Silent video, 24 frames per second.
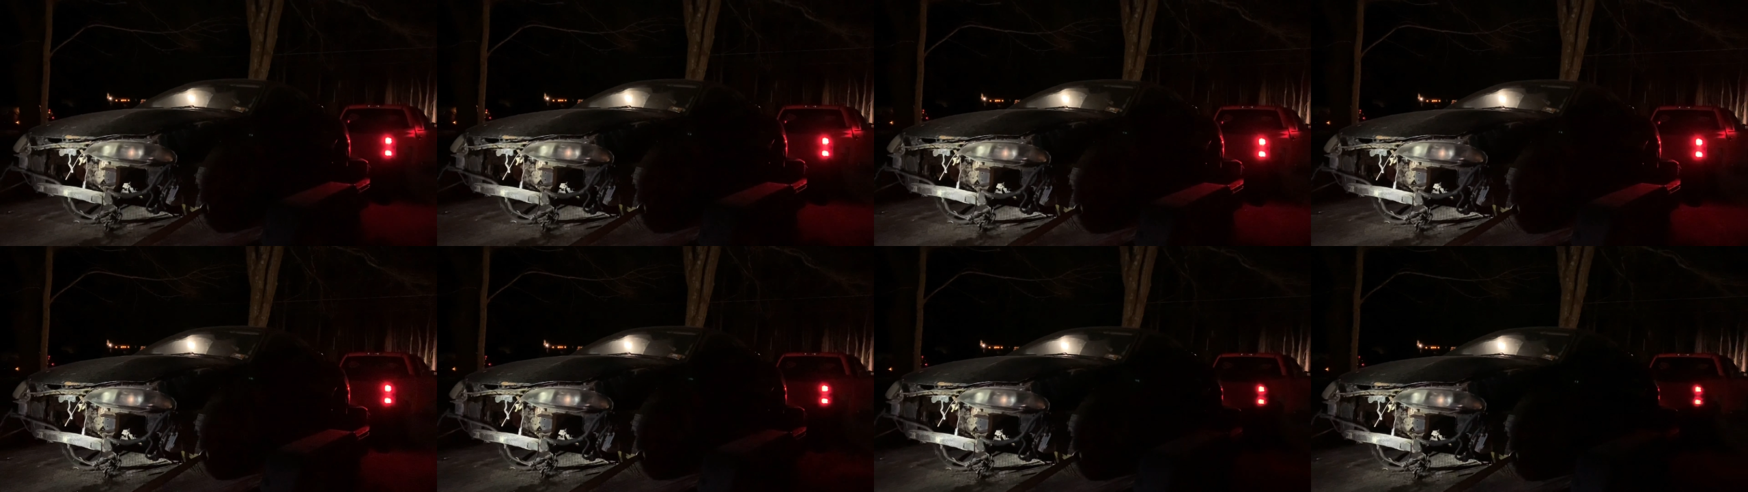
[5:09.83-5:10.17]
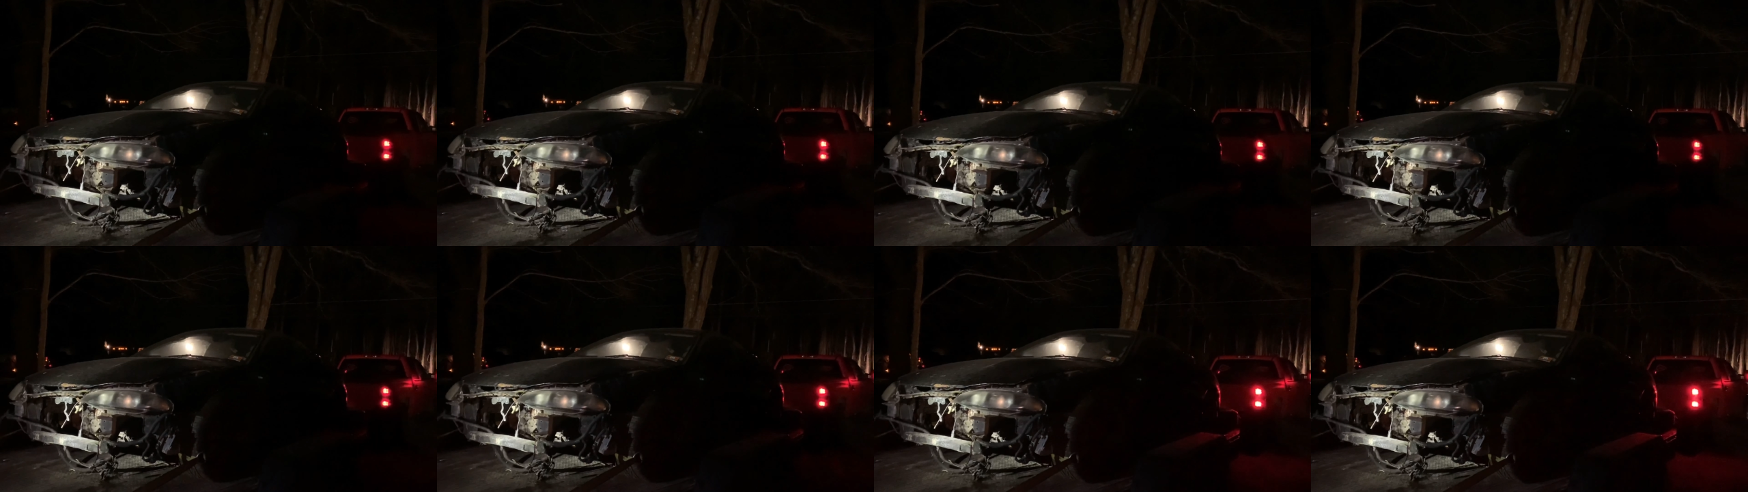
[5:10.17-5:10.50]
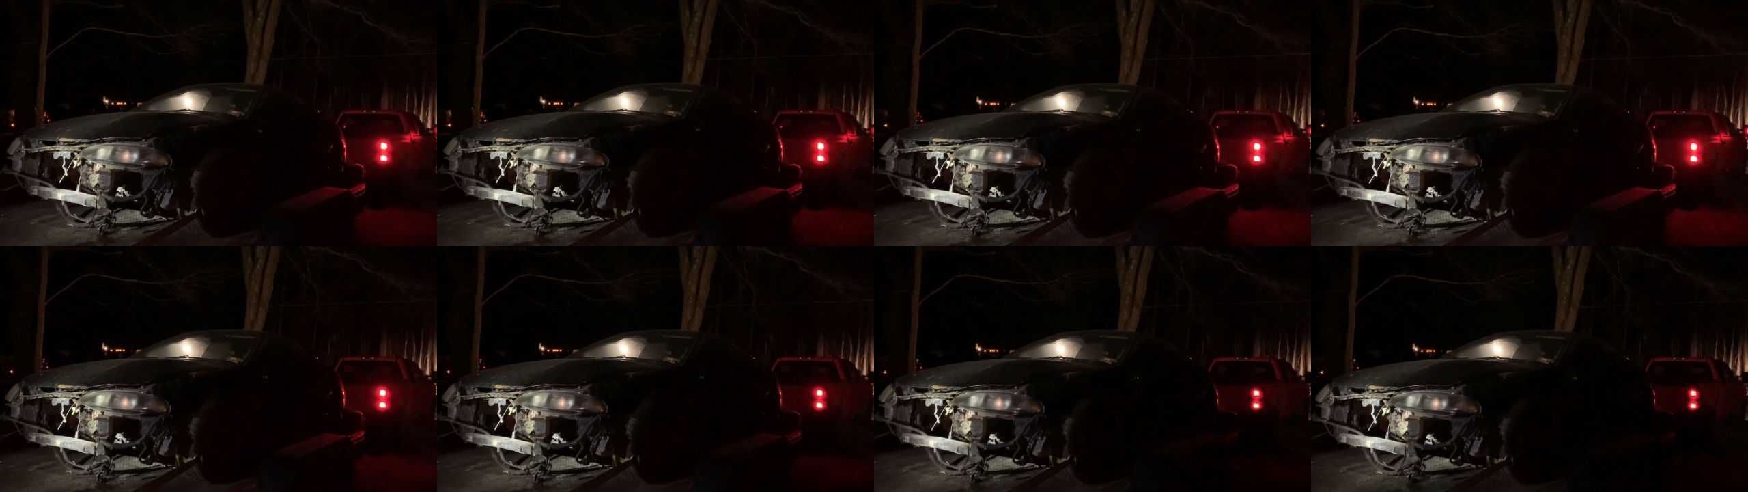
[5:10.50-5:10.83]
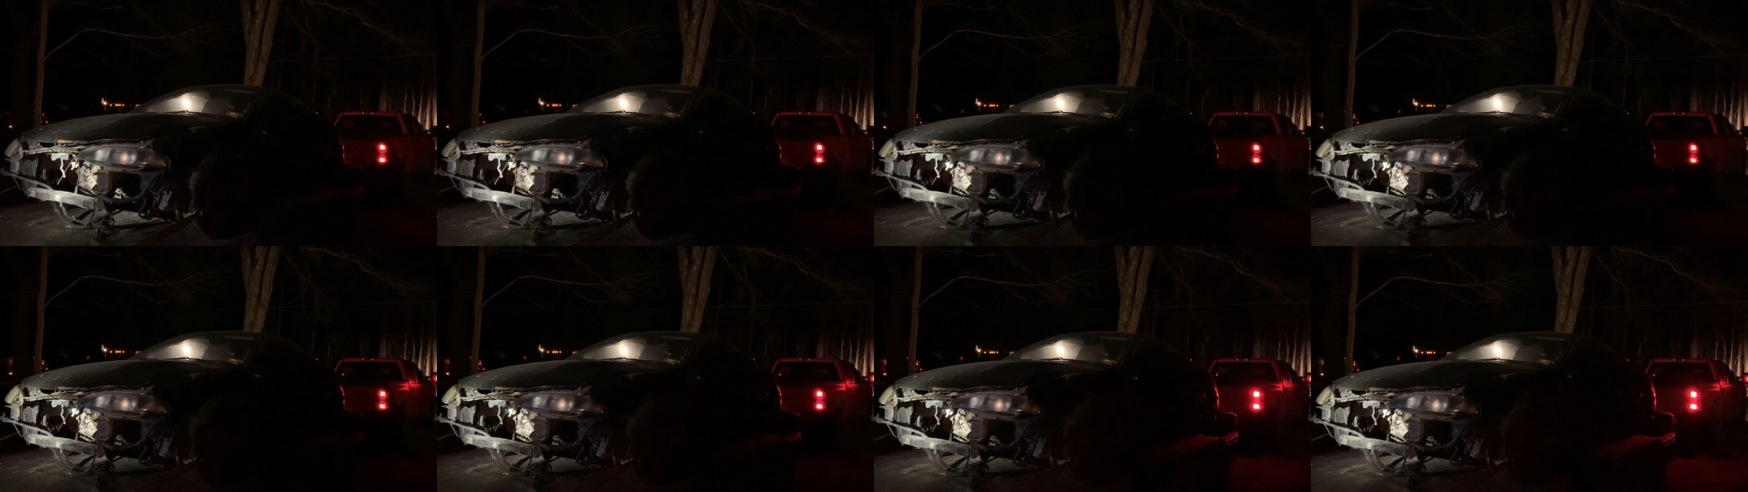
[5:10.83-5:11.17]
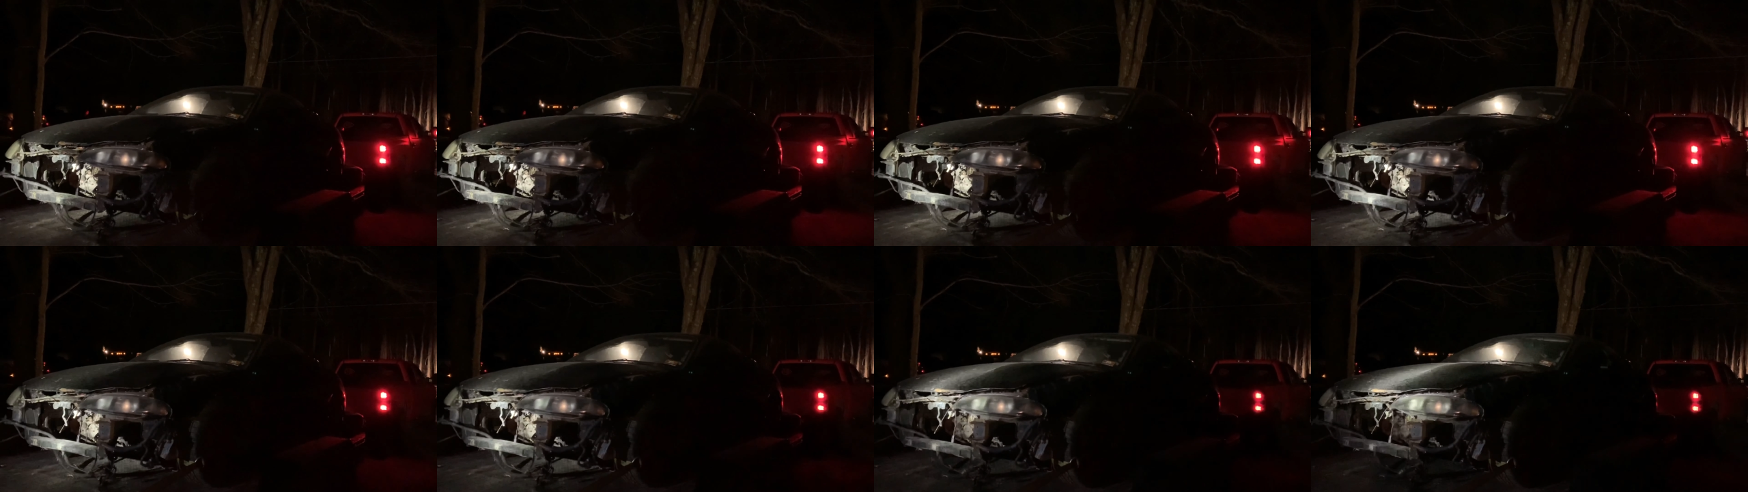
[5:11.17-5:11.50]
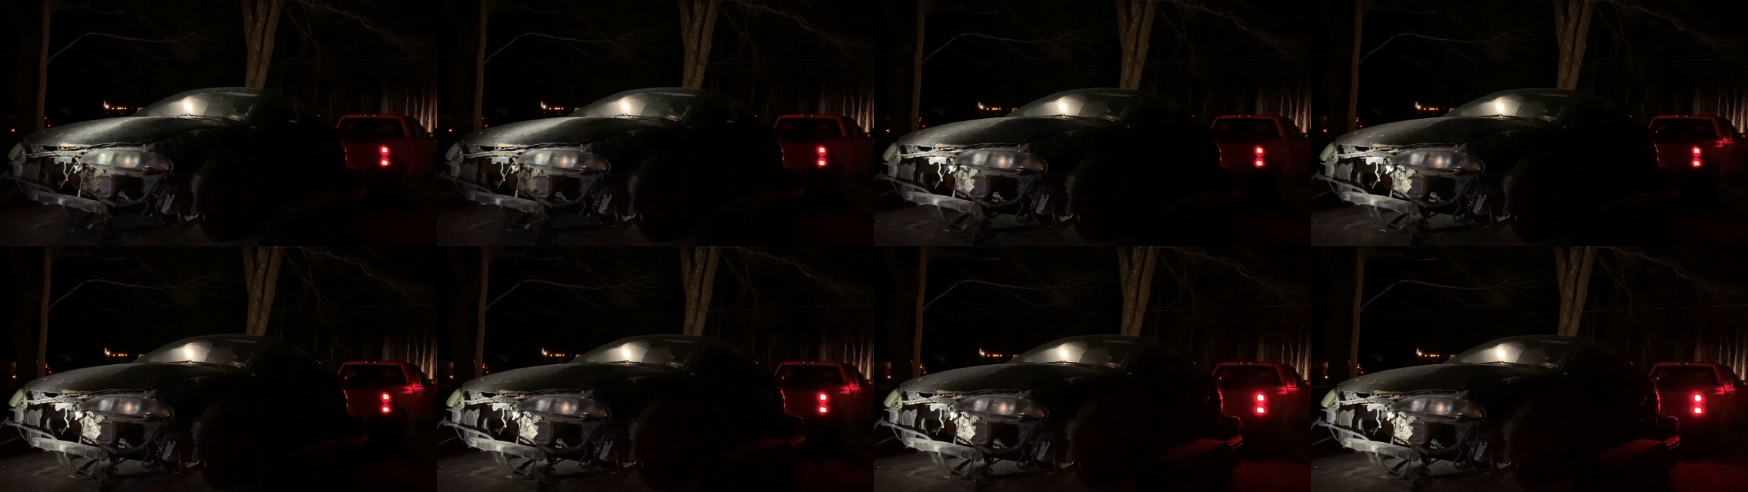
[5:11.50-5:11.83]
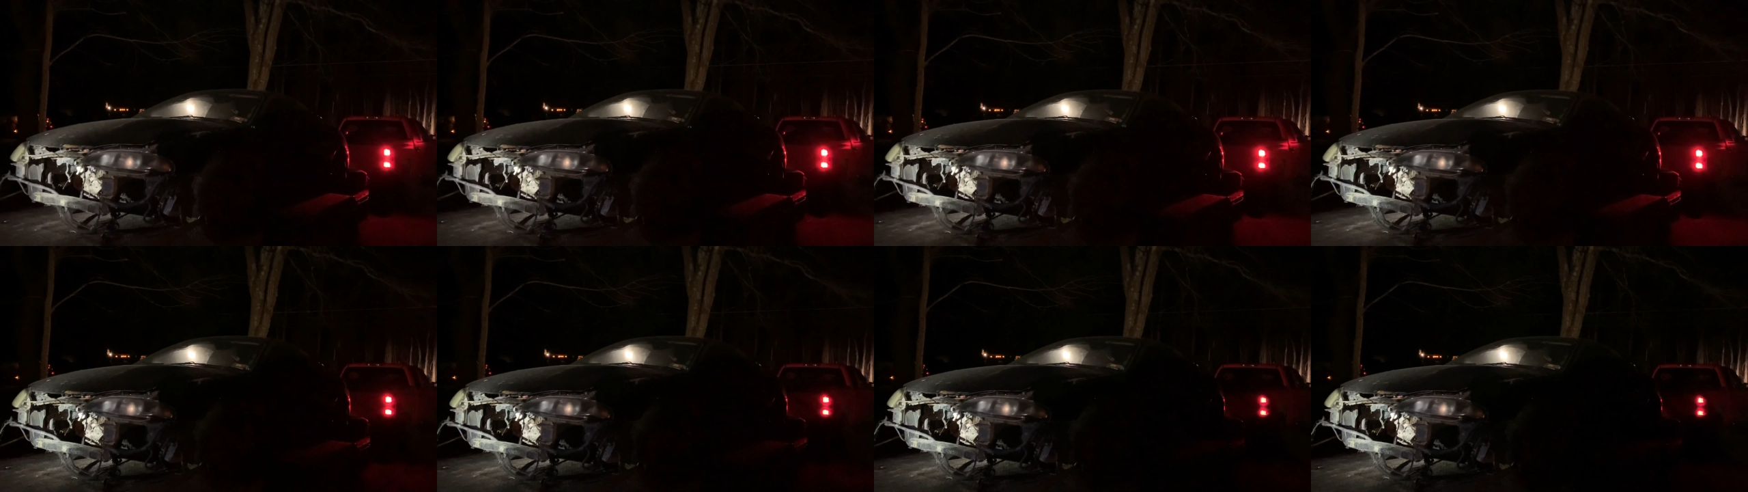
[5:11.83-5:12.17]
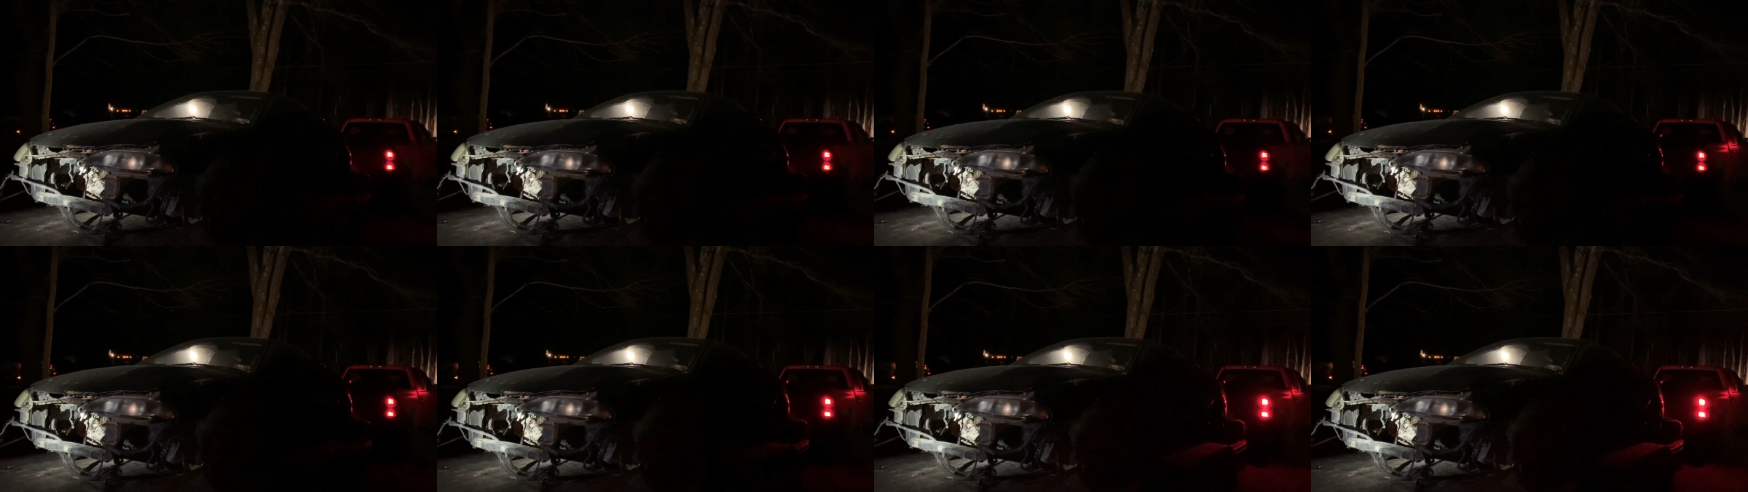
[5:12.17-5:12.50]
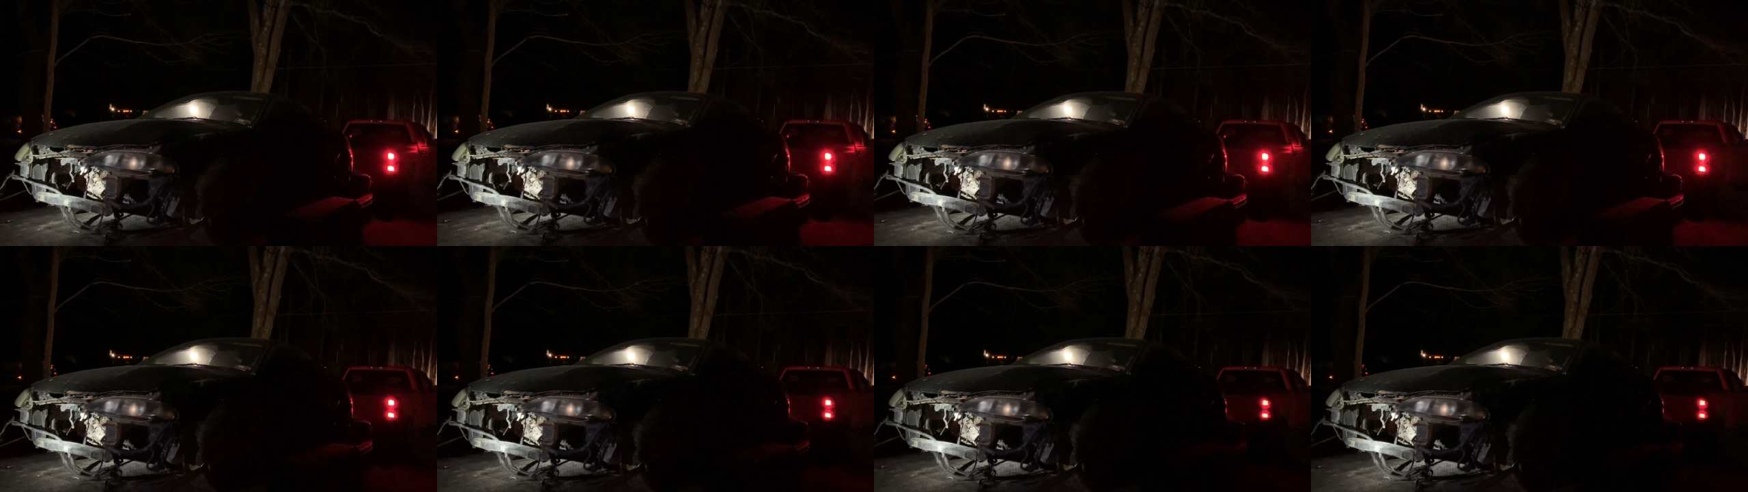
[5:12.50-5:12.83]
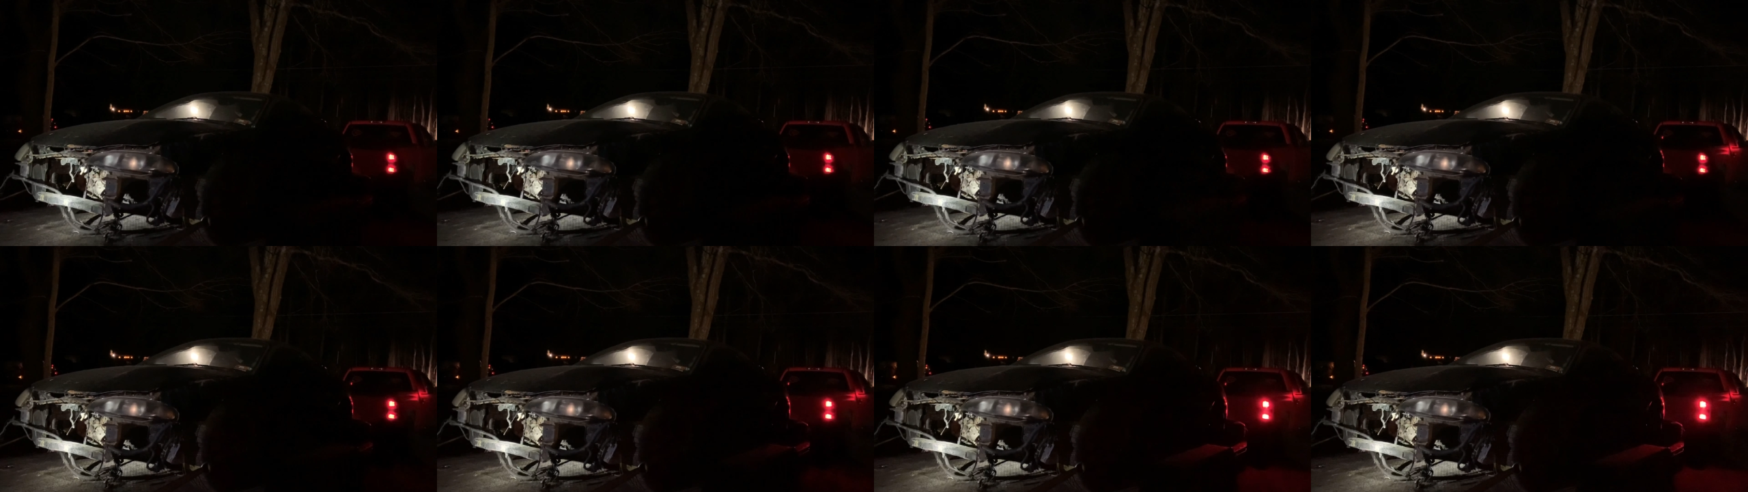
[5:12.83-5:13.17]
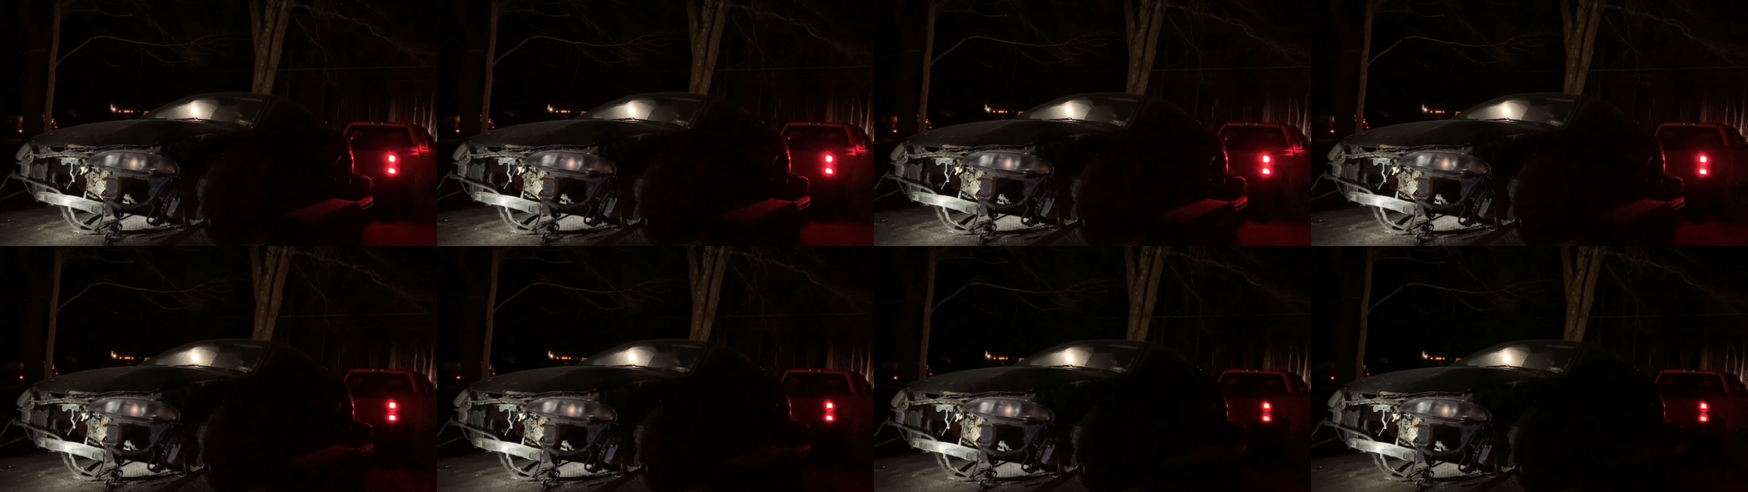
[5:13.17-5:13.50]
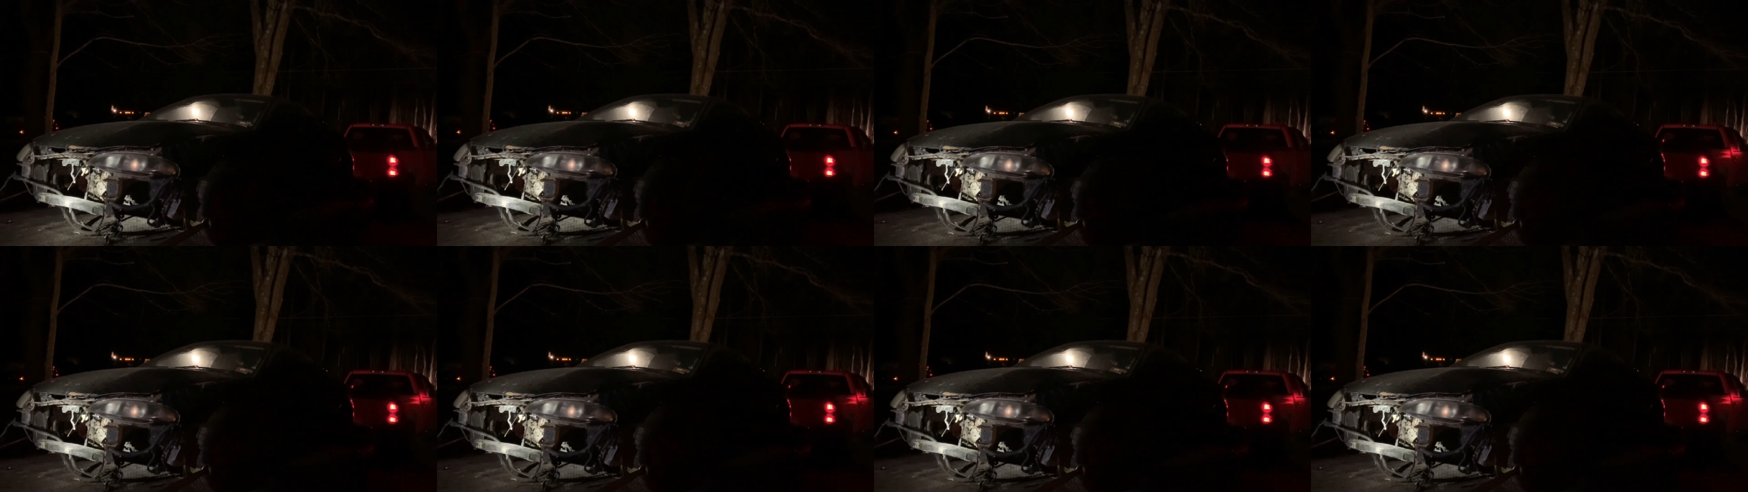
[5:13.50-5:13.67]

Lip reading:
No face is visible, so there are no lips to read.